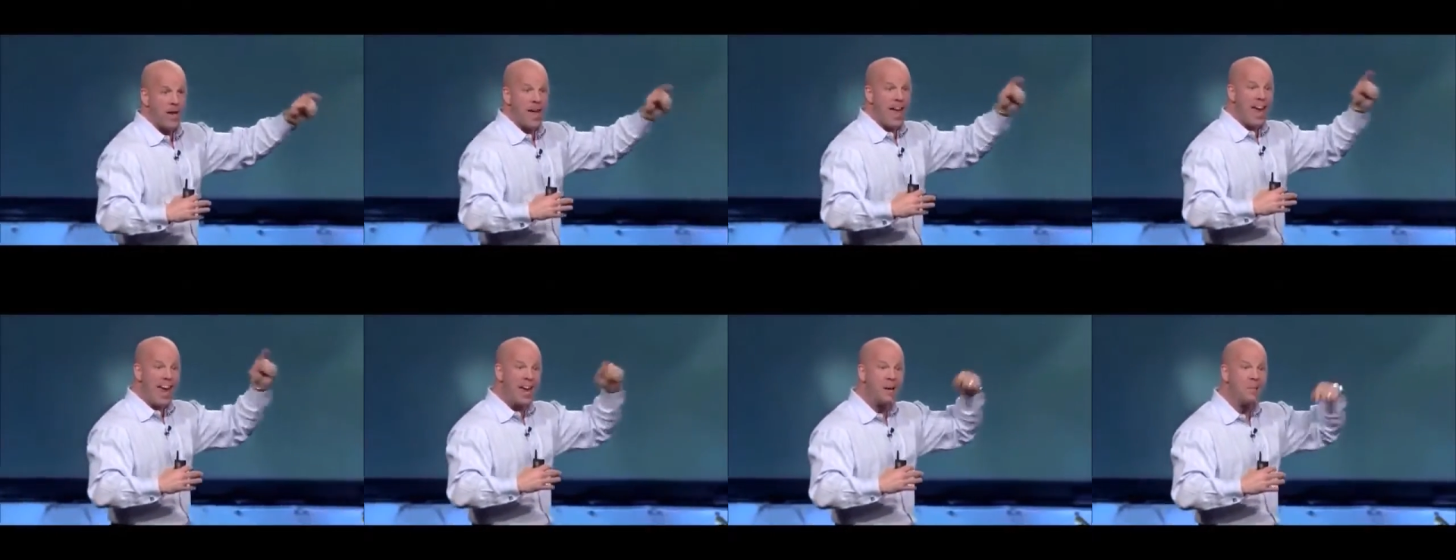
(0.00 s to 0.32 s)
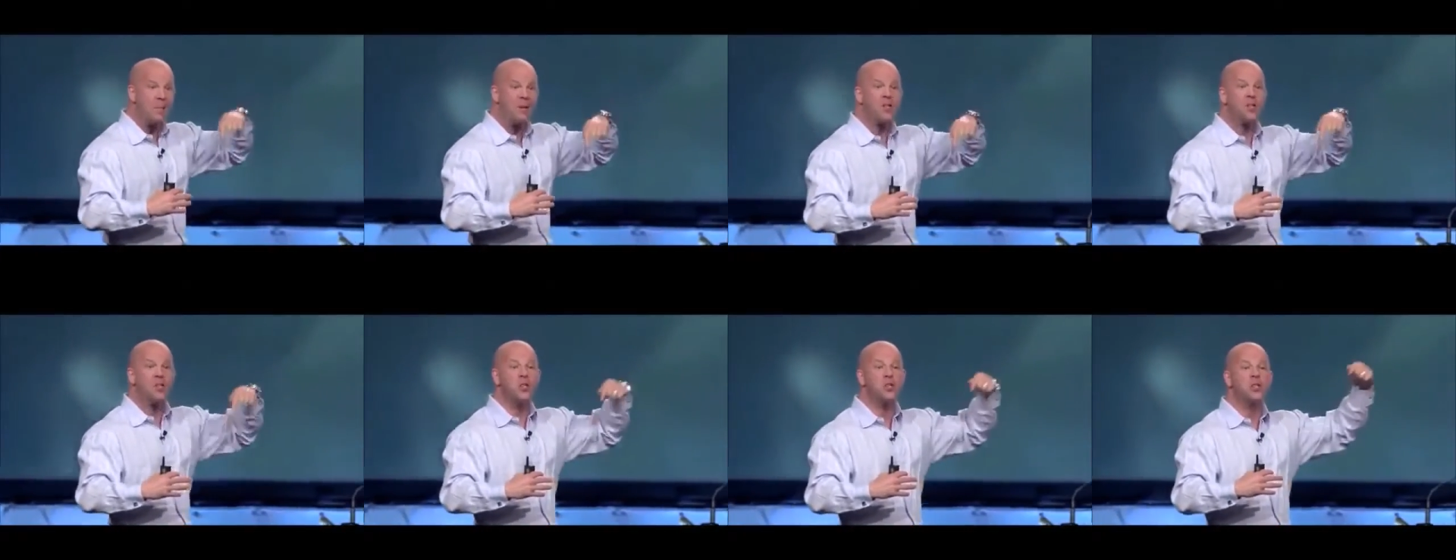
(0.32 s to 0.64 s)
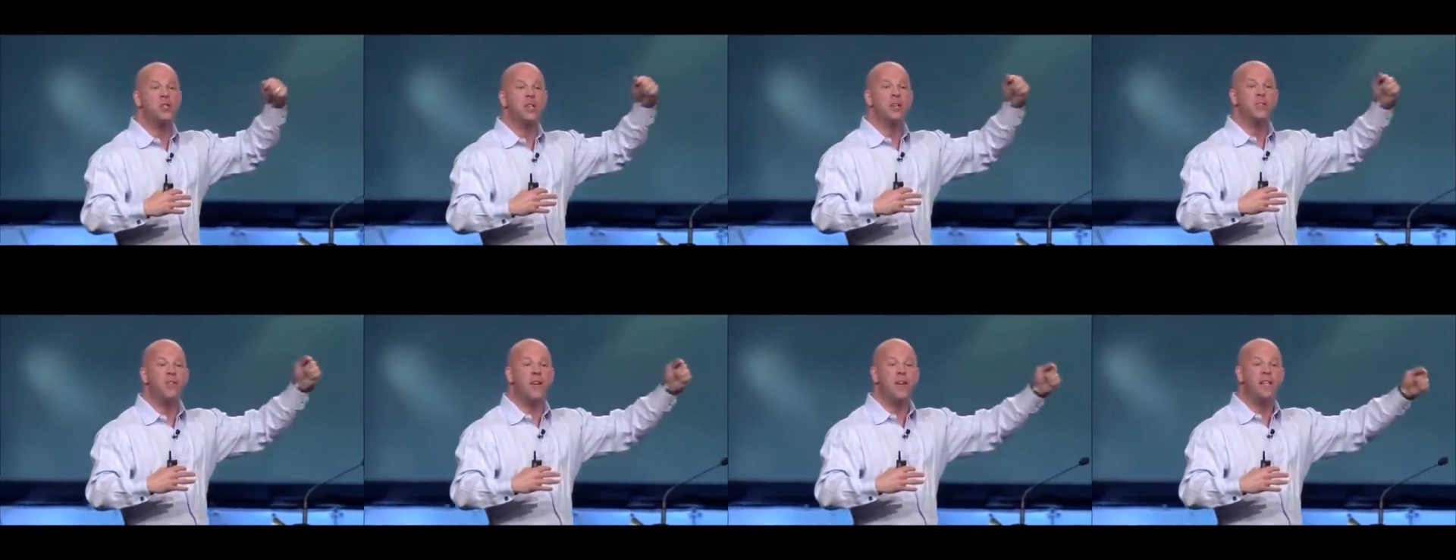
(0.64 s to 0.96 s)
Amateurs
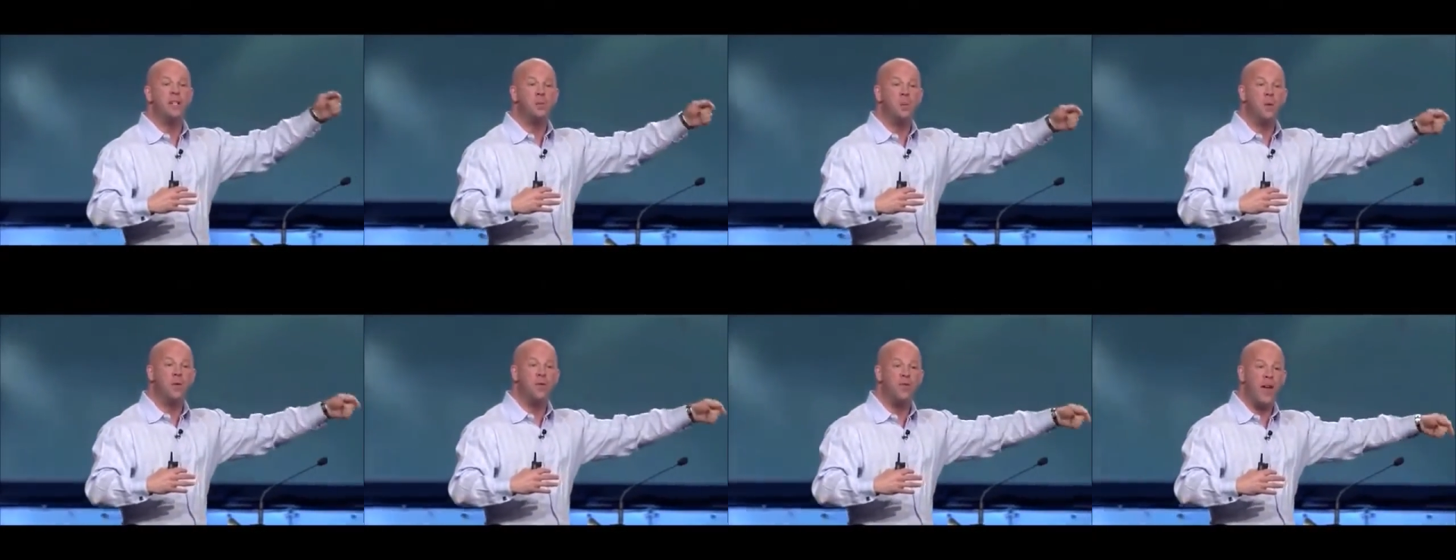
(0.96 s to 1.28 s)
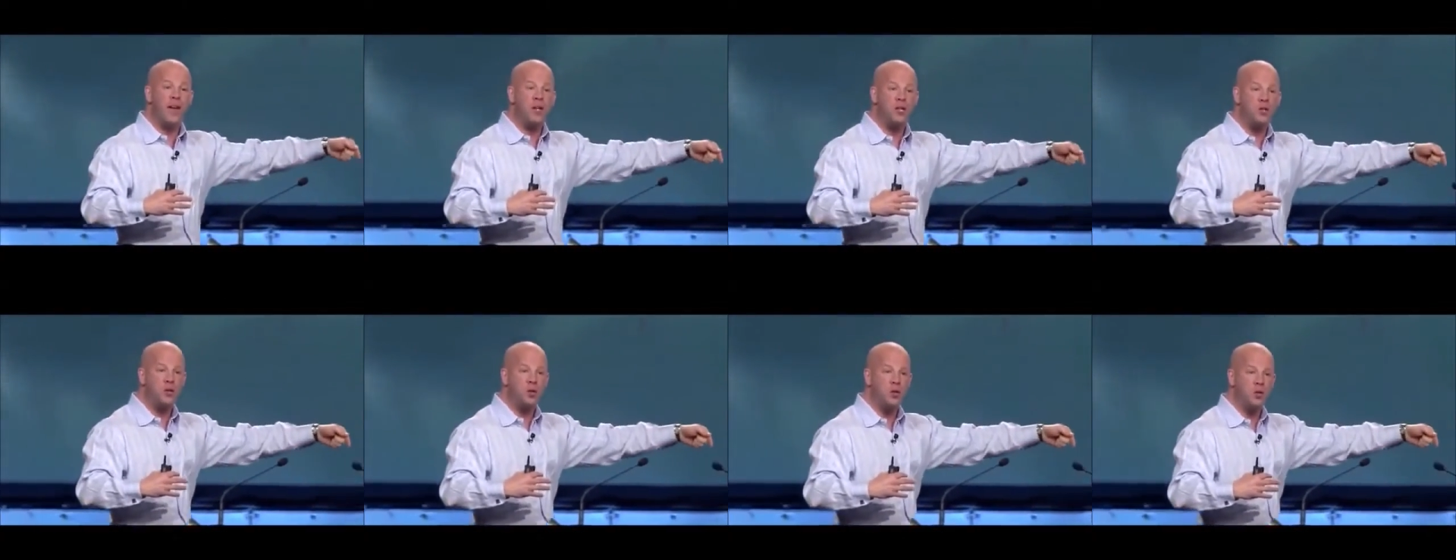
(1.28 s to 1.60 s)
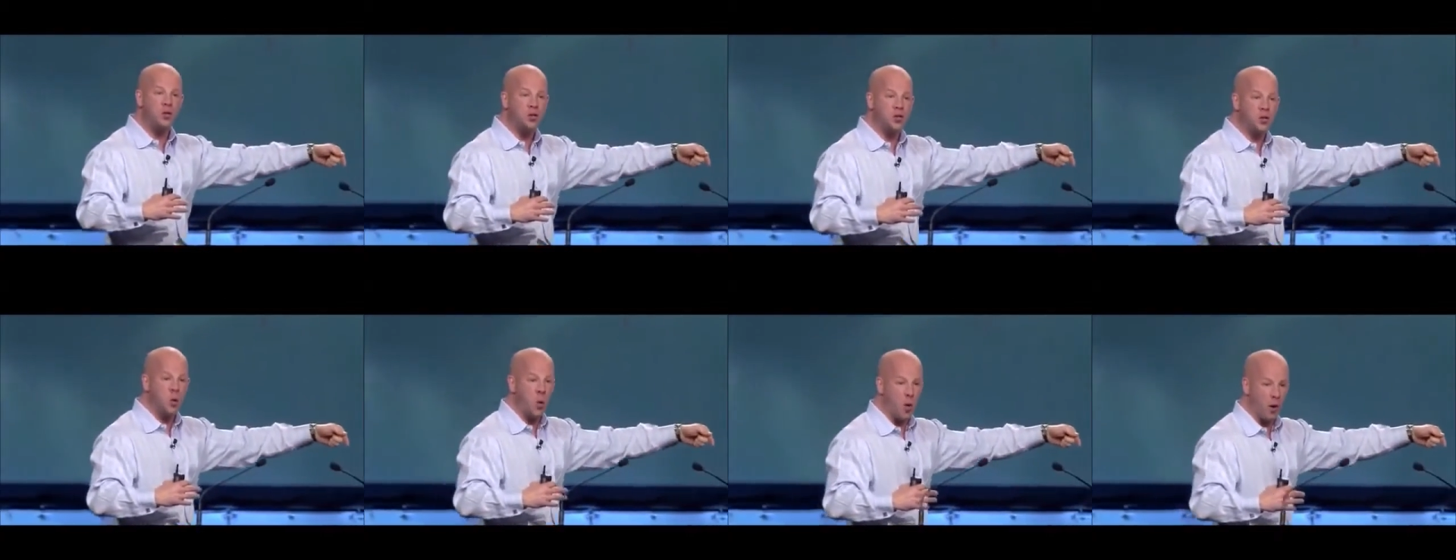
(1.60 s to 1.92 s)
convince,
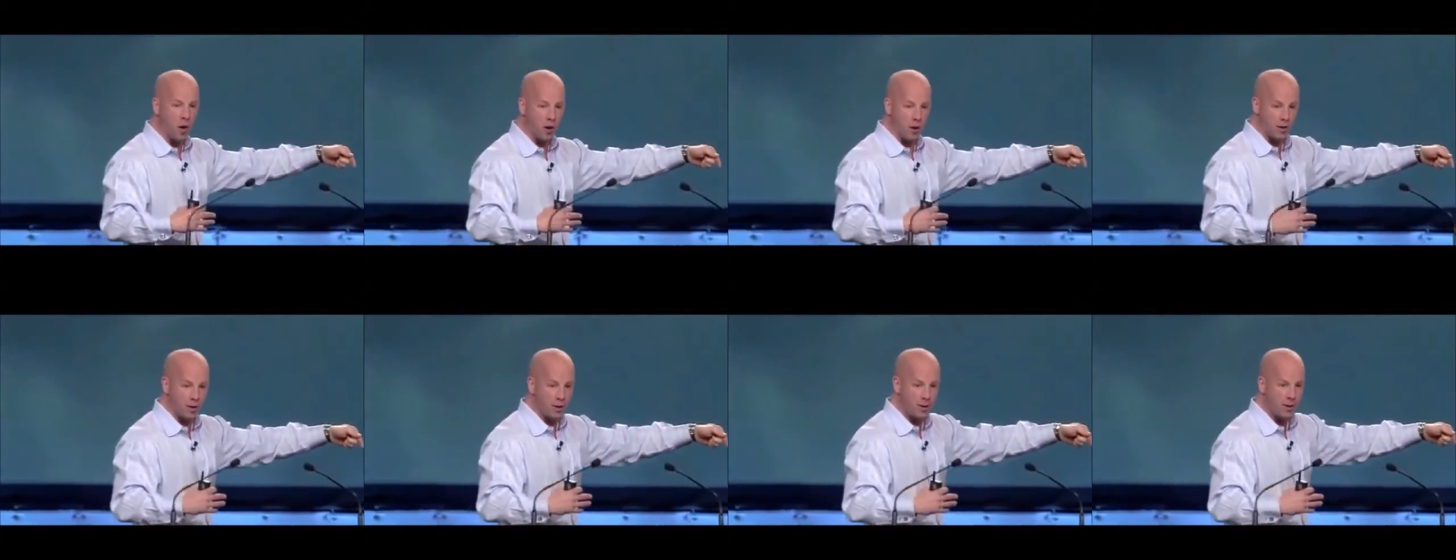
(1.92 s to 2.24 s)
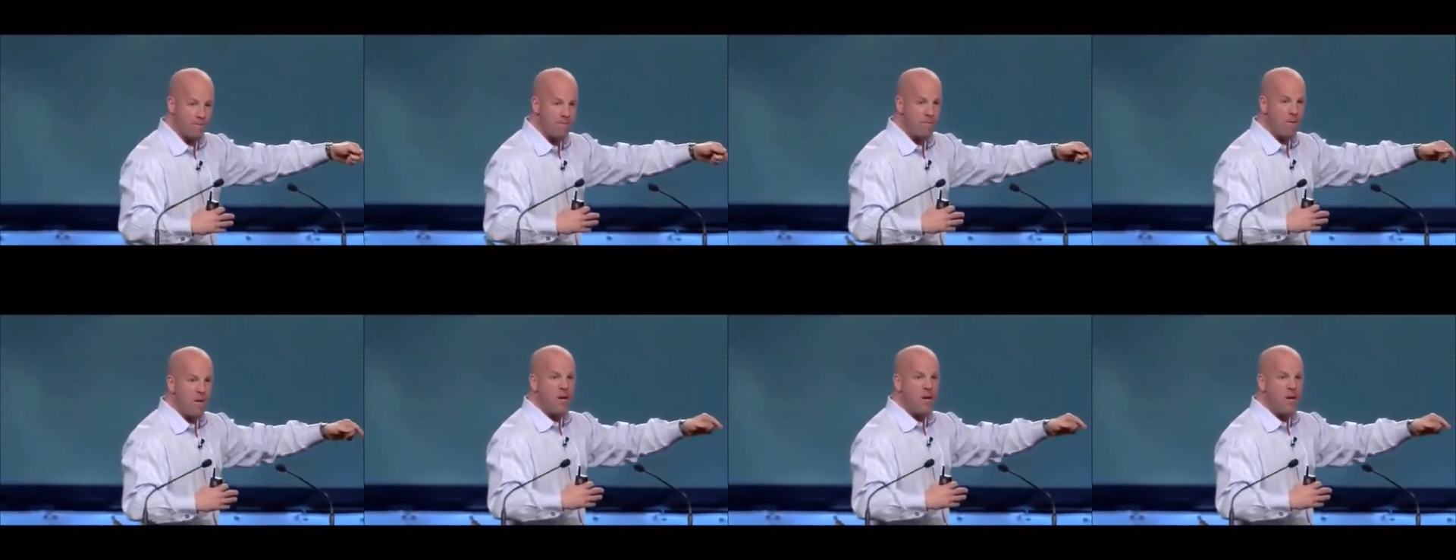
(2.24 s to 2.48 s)
professionals sort.